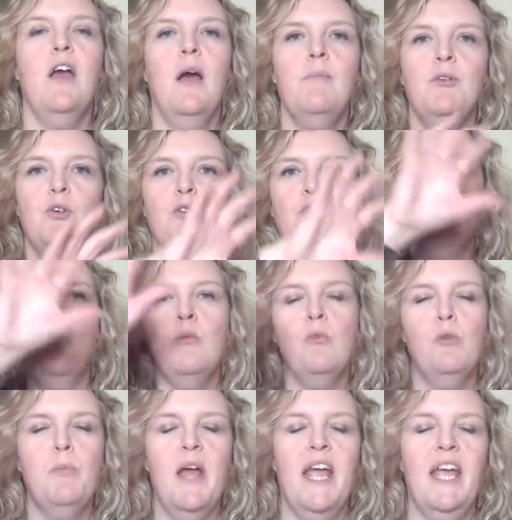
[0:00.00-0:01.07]
your
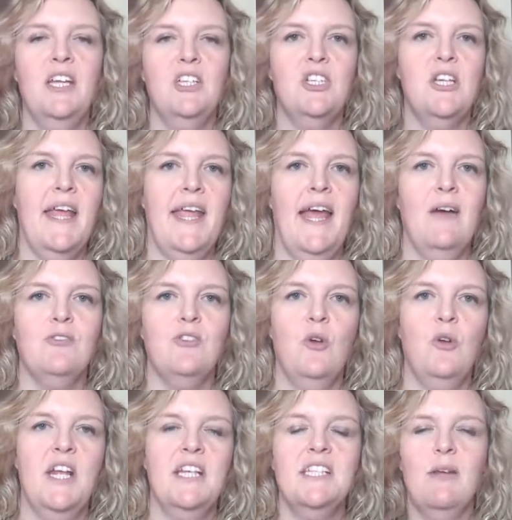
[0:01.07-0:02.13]
normal page layout
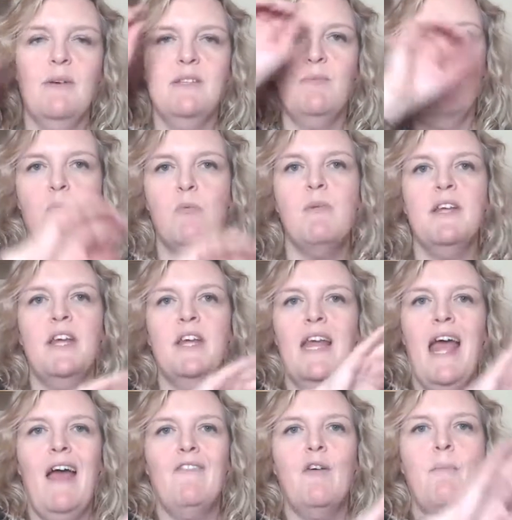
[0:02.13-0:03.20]
on it. So it's probably going
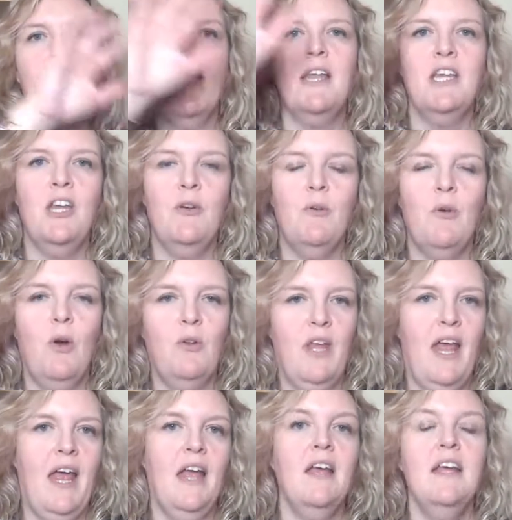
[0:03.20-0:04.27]
to have a menu
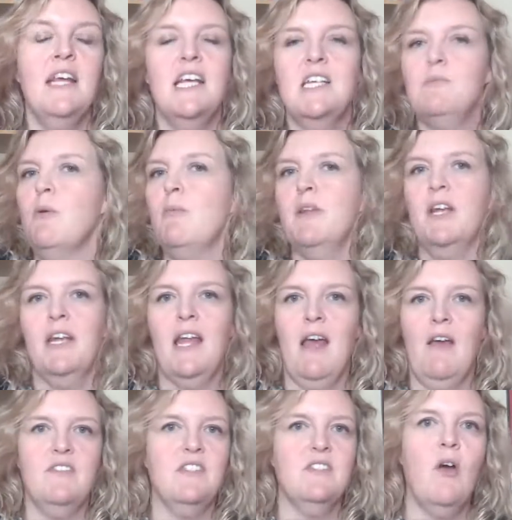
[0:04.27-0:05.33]
on there. It's probably going
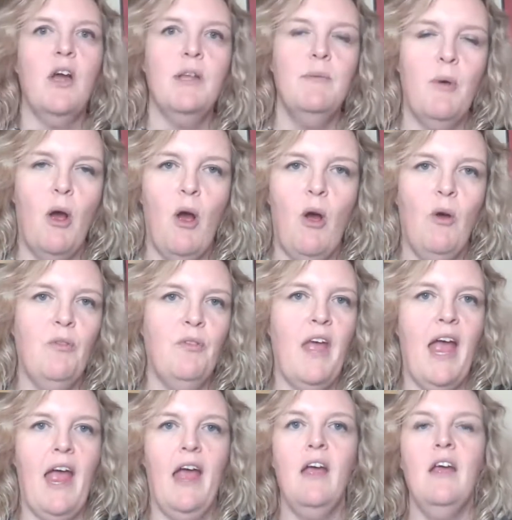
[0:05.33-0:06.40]
to have sidebar on
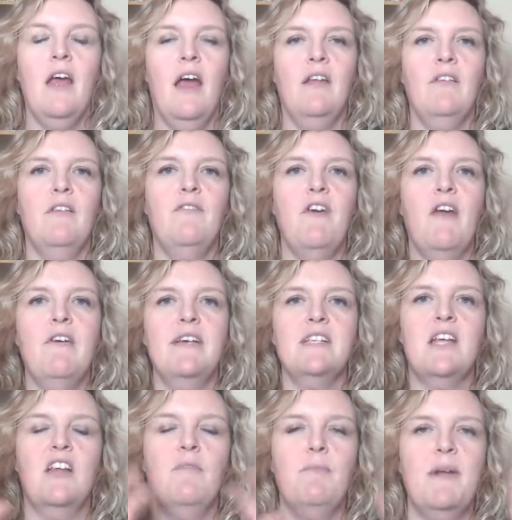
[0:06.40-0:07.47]
there and the
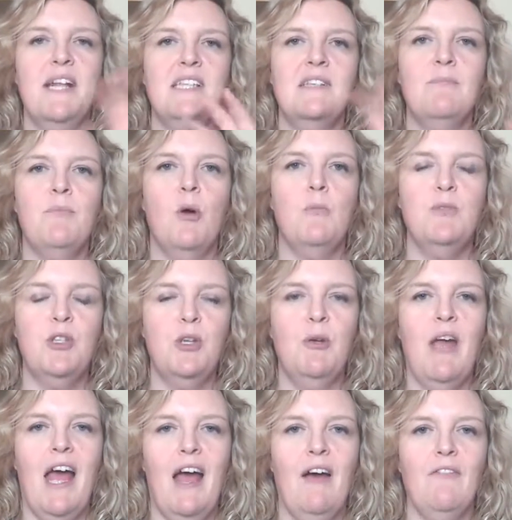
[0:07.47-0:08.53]
various kind of bits and bobs that
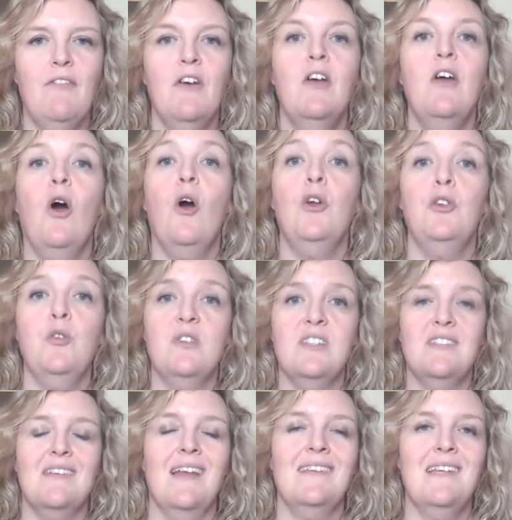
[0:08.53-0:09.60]
you have on your
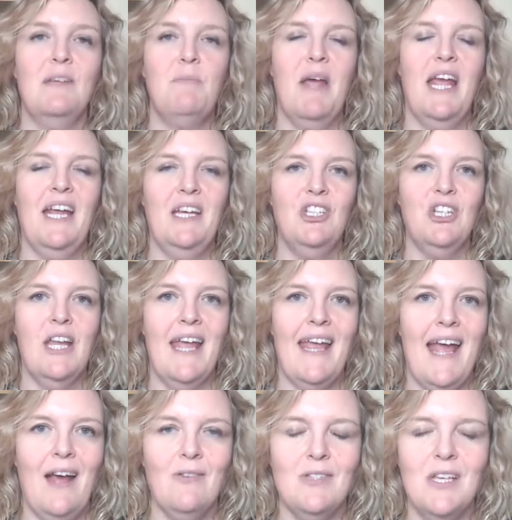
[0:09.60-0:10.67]
standard page
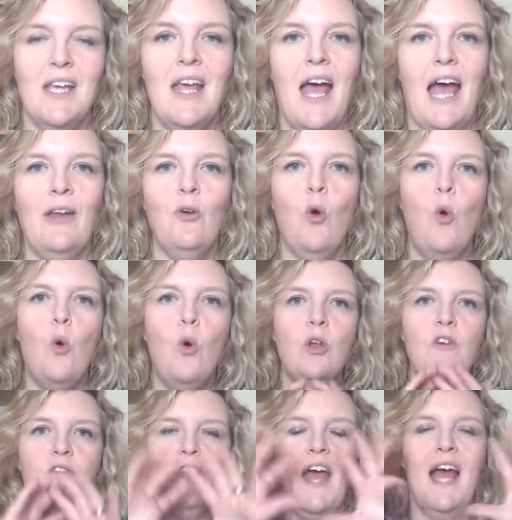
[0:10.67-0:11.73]
layout. And
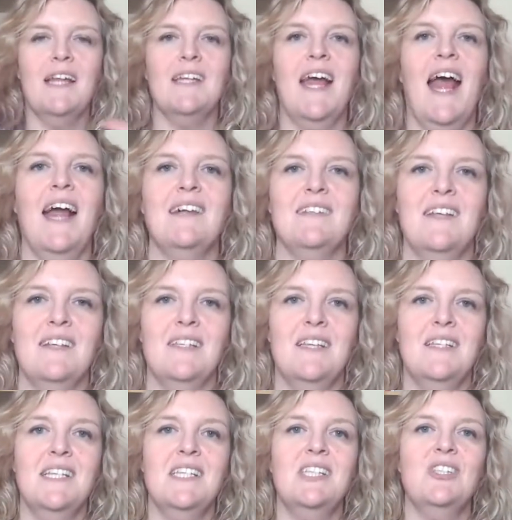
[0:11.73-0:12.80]
all of that acts as
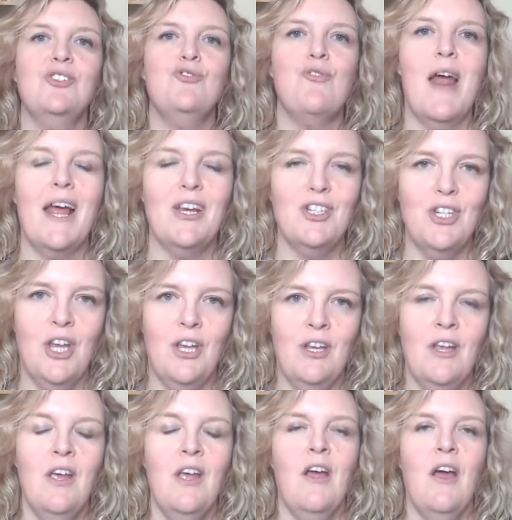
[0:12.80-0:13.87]
a
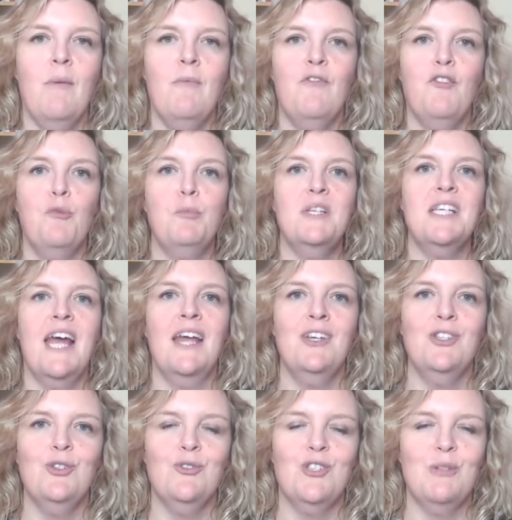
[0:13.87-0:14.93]
distraction for
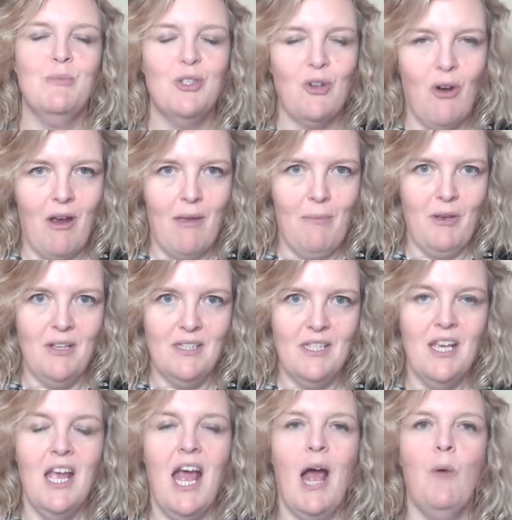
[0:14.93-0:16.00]
potential
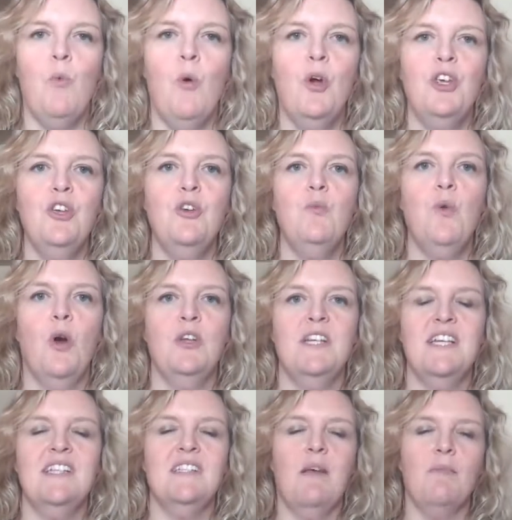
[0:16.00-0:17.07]
subscribers. And what you want
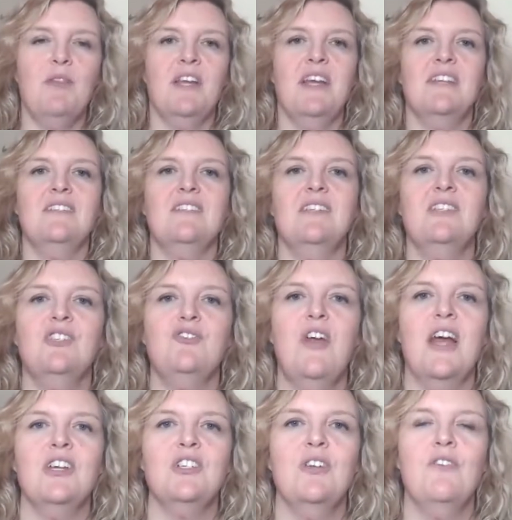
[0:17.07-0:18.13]
is something as
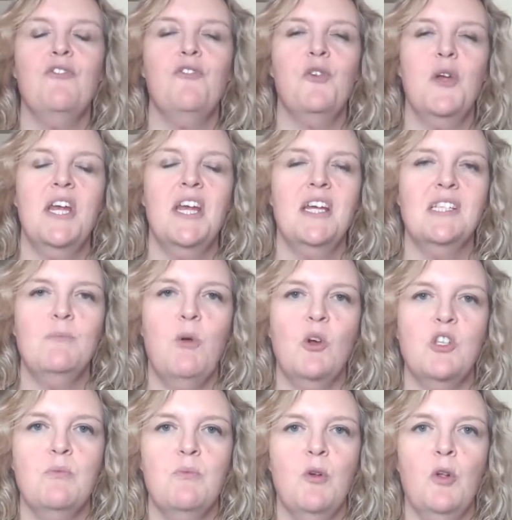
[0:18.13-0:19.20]
distraction-free as
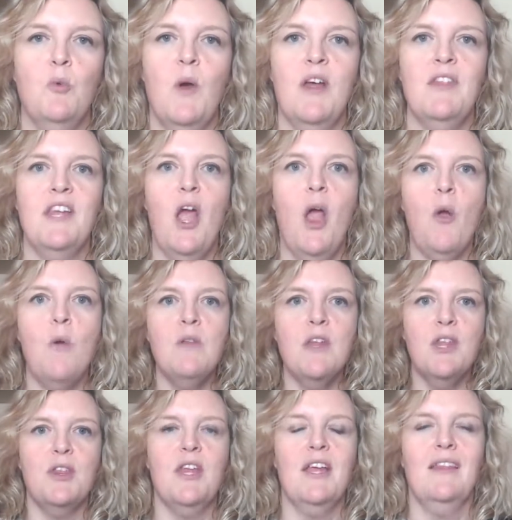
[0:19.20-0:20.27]
possible, where the
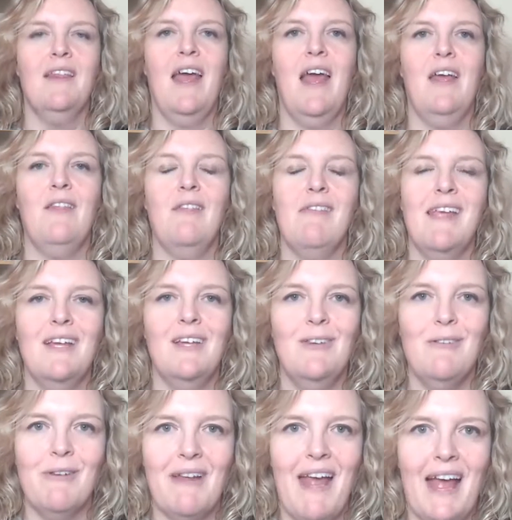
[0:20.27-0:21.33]
only thing there that they
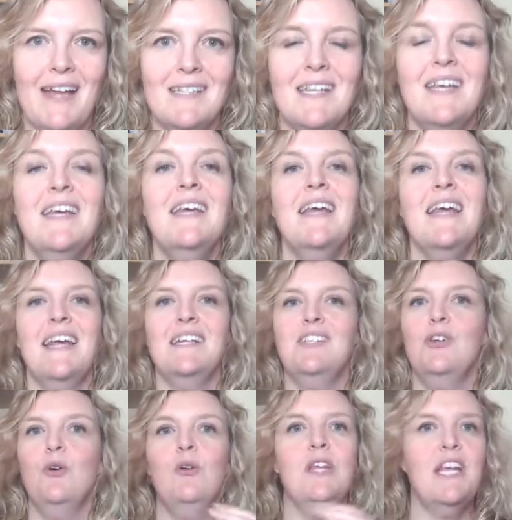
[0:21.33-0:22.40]
can look at is
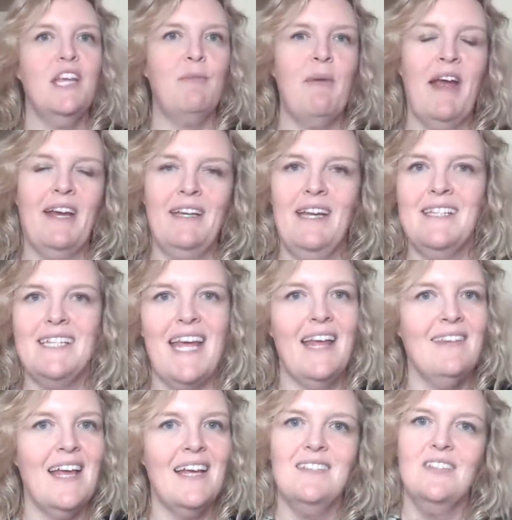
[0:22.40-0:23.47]
your lead magnet
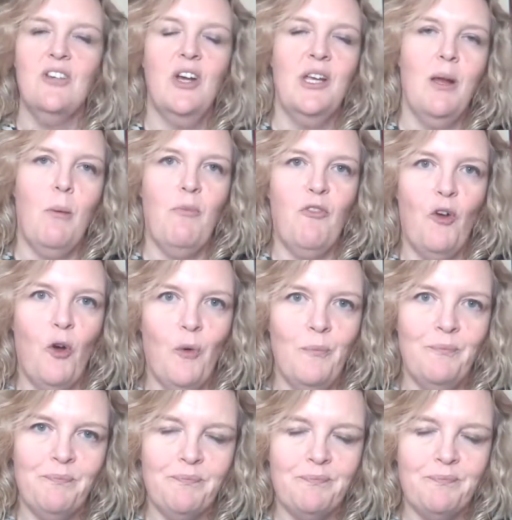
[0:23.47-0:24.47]
and that sign-up form.